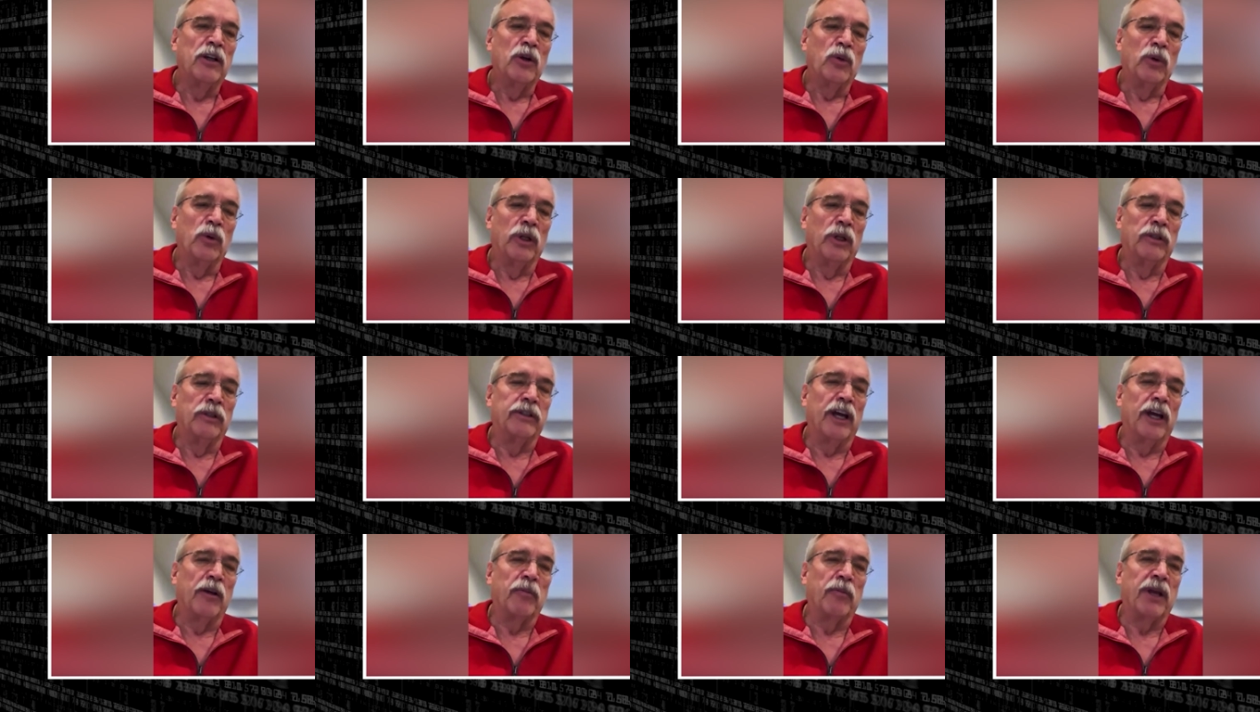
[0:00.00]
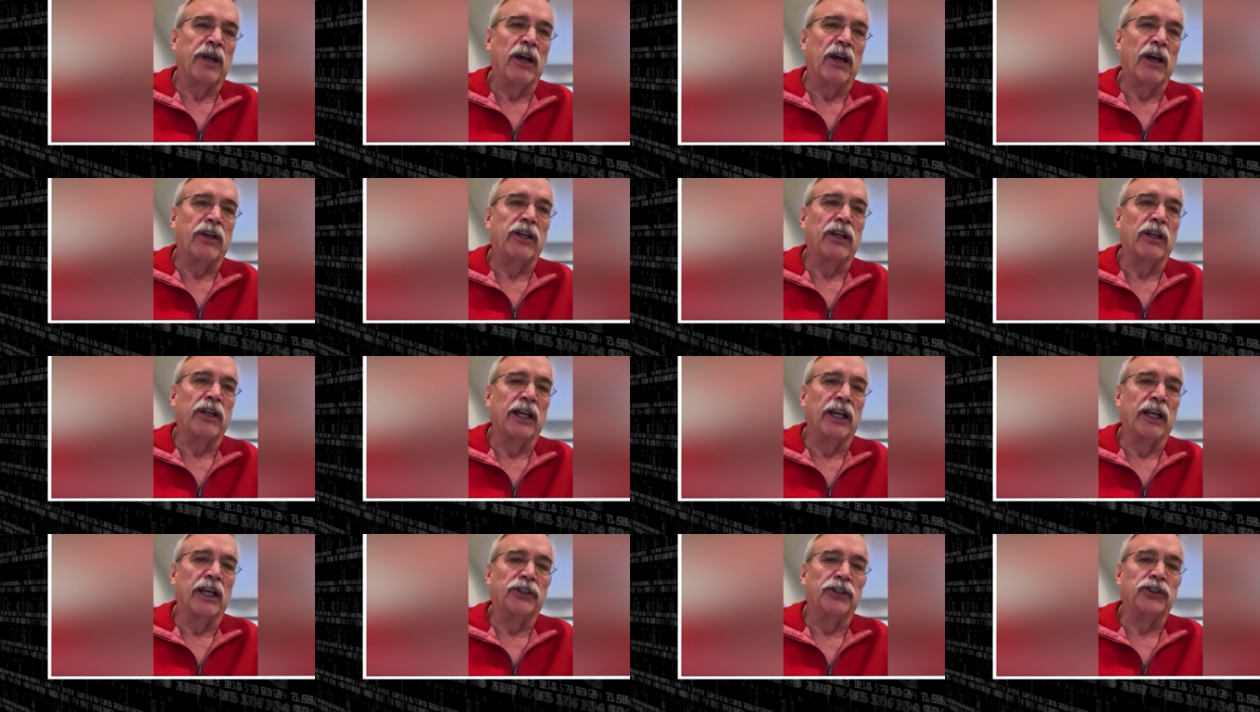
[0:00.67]
real-time
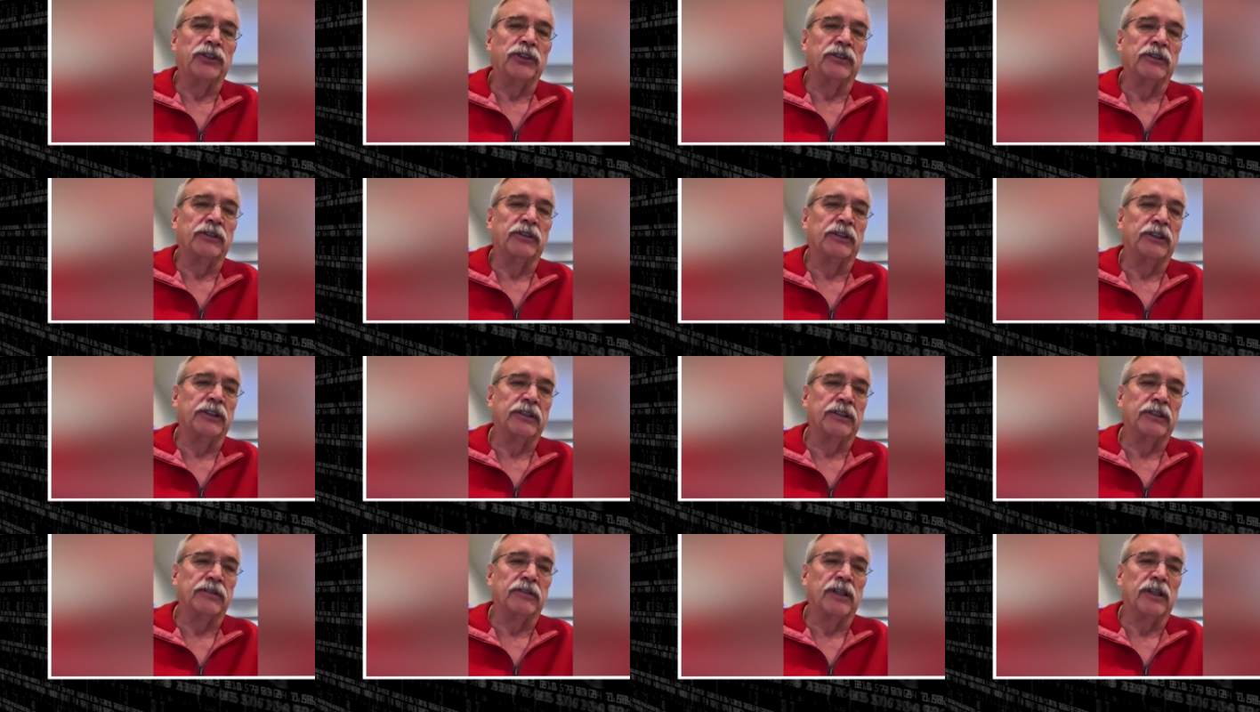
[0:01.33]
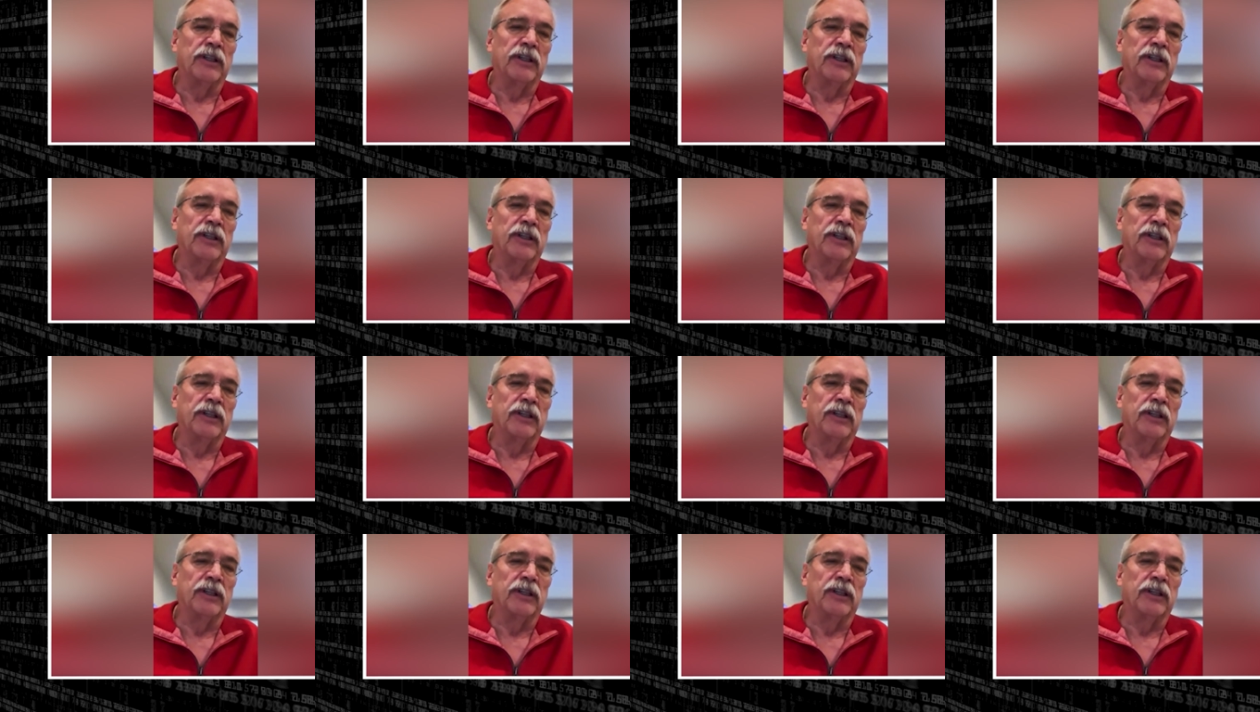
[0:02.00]
calculations.